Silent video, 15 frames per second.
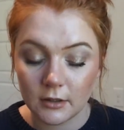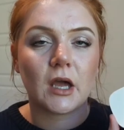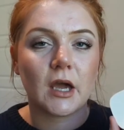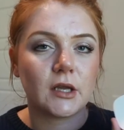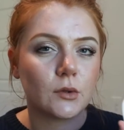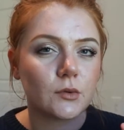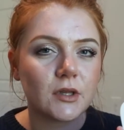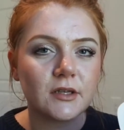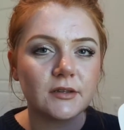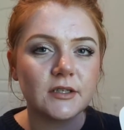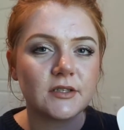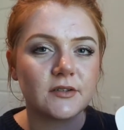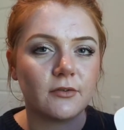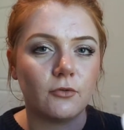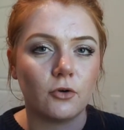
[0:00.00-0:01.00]
I don't think
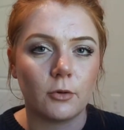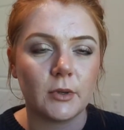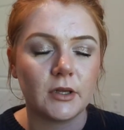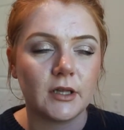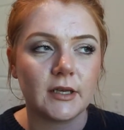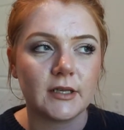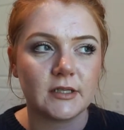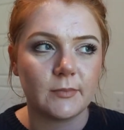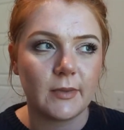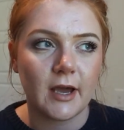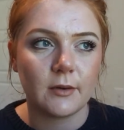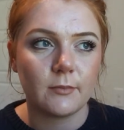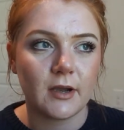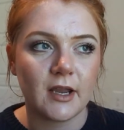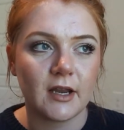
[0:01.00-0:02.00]
this formula is
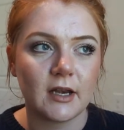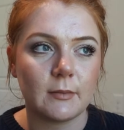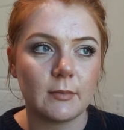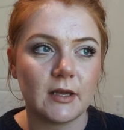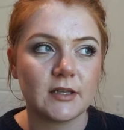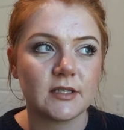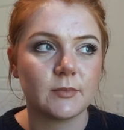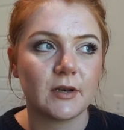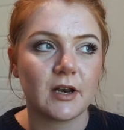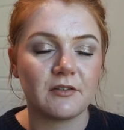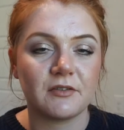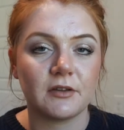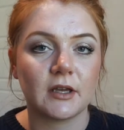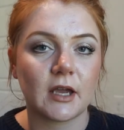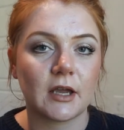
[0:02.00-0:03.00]
bad by any means, but I
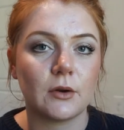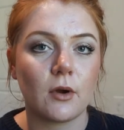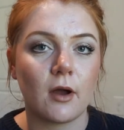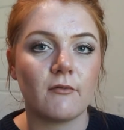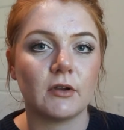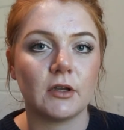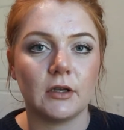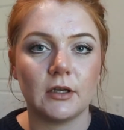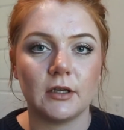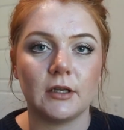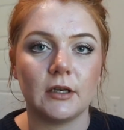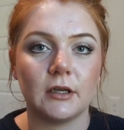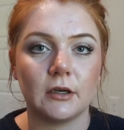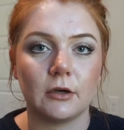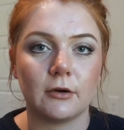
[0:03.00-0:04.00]
feel like I don't have a
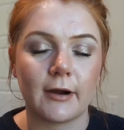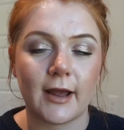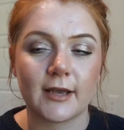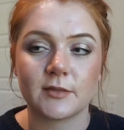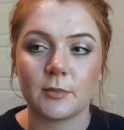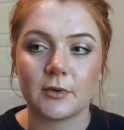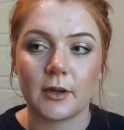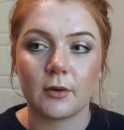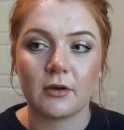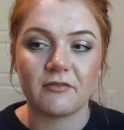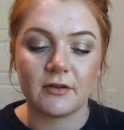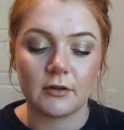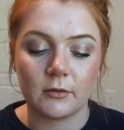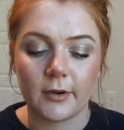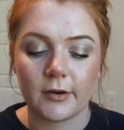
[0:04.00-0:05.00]
good grasp on how I
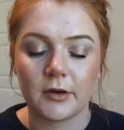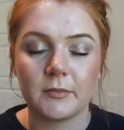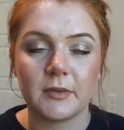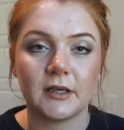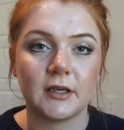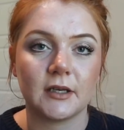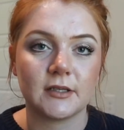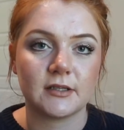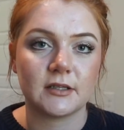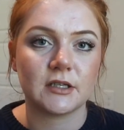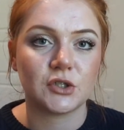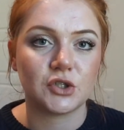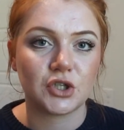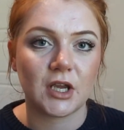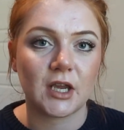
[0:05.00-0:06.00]
feel about it because this
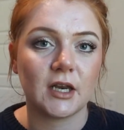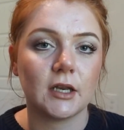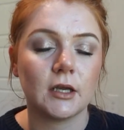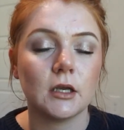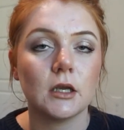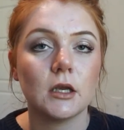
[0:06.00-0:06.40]
shade